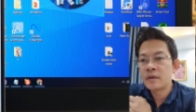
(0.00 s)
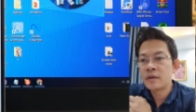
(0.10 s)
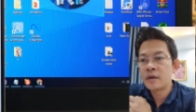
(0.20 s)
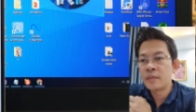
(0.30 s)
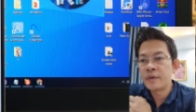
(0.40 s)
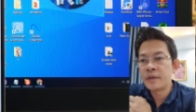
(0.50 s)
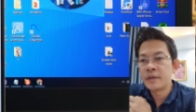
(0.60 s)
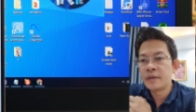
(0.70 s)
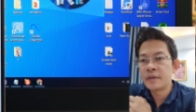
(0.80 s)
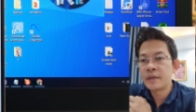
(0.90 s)
copy
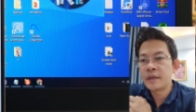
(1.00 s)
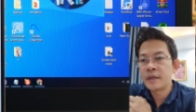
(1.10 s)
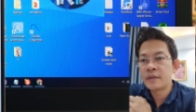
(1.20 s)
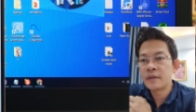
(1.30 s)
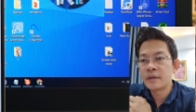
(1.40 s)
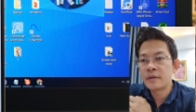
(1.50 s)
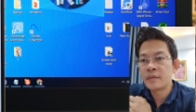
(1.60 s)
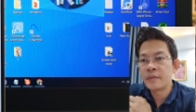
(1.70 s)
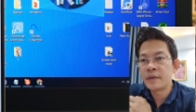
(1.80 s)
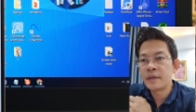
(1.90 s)
okay done
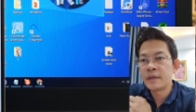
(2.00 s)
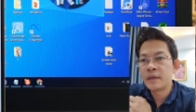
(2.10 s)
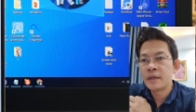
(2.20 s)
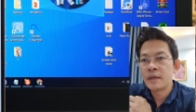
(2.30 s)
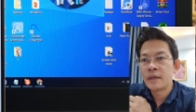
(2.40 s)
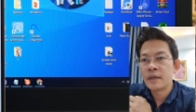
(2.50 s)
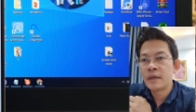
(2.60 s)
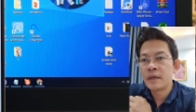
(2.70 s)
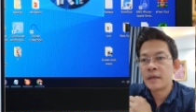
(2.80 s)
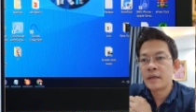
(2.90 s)
copy
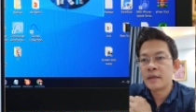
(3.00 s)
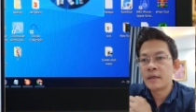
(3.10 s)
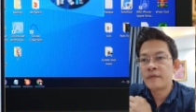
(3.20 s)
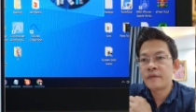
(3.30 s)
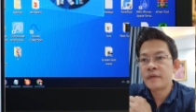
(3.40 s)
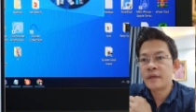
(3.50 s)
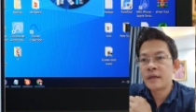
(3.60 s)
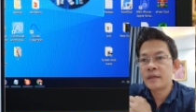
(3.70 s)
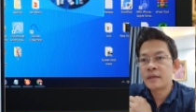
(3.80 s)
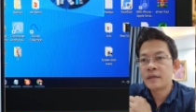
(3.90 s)
and after
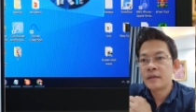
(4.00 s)
that